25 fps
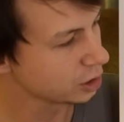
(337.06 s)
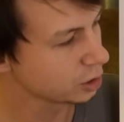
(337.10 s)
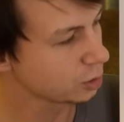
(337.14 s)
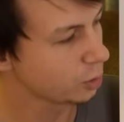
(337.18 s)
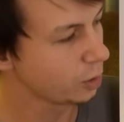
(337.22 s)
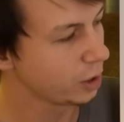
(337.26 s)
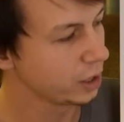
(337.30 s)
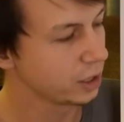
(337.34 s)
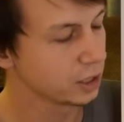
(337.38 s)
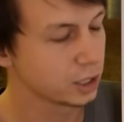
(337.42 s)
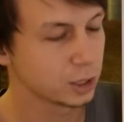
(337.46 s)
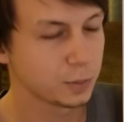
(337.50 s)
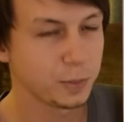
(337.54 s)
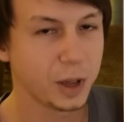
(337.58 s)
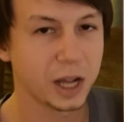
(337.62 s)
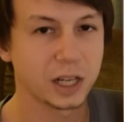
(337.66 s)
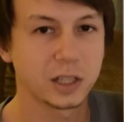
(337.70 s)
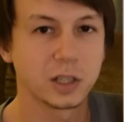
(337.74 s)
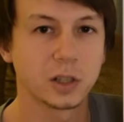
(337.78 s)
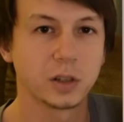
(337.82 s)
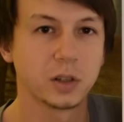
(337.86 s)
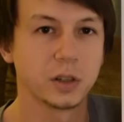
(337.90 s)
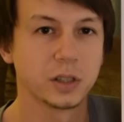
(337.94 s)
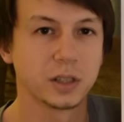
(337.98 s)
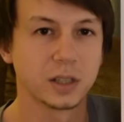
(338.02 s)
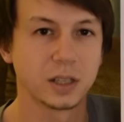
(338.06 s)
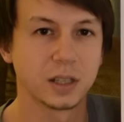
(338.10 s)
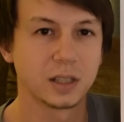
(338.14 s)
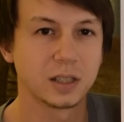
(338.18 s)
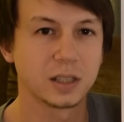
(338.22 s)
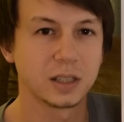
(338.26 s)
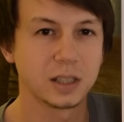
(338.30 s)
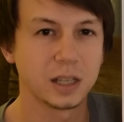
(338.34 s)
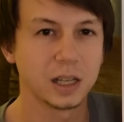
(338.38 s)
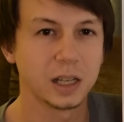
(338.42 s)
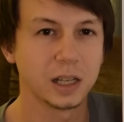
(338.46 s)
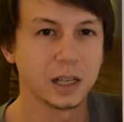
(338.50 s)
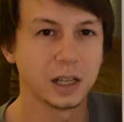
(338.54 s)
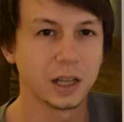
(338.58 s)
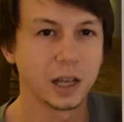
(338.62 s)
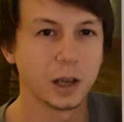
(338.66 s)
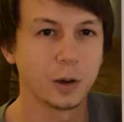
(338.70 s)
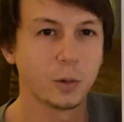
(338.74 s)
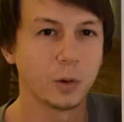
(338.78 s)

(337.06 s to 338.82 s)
is quite a spectacle to see.